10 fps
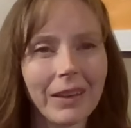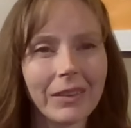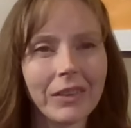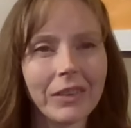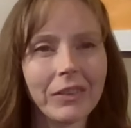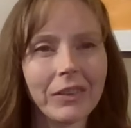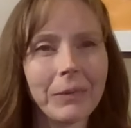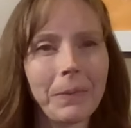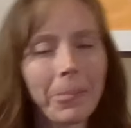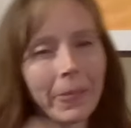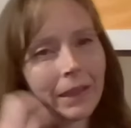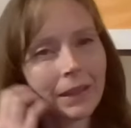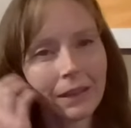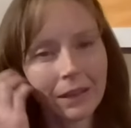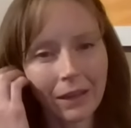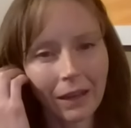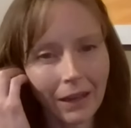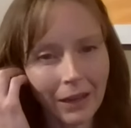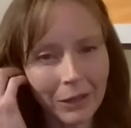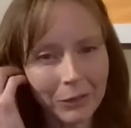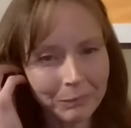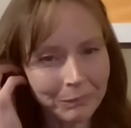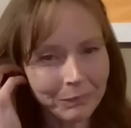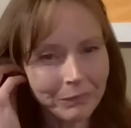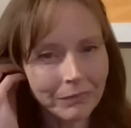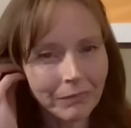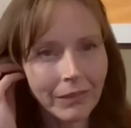Thanks, Christopher. Um,